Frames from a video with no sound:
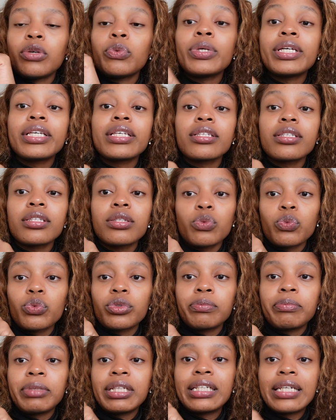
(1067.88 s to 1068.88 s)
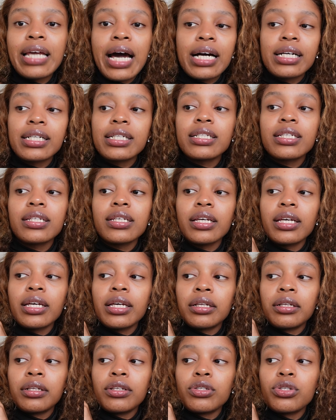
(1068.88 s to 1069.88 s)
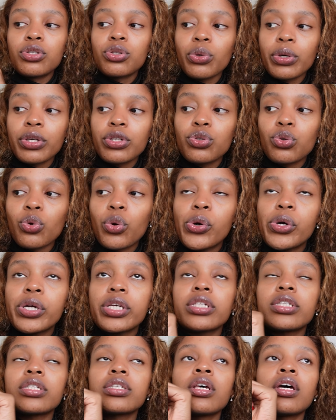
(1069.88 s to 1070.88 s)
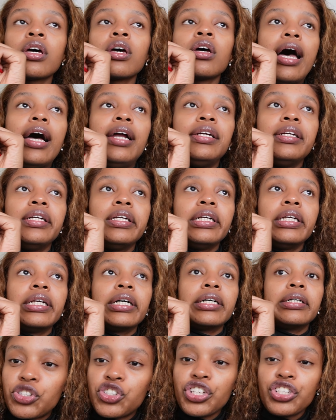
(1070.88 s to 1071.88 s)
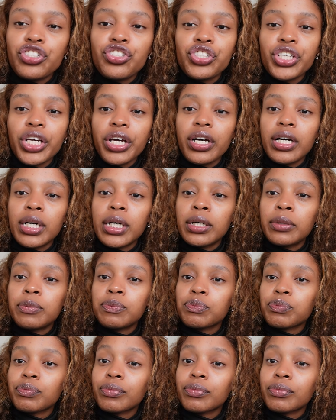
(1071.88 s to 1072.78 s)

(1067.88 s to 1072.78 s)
the wings would be dunked in soy sauce and ginger,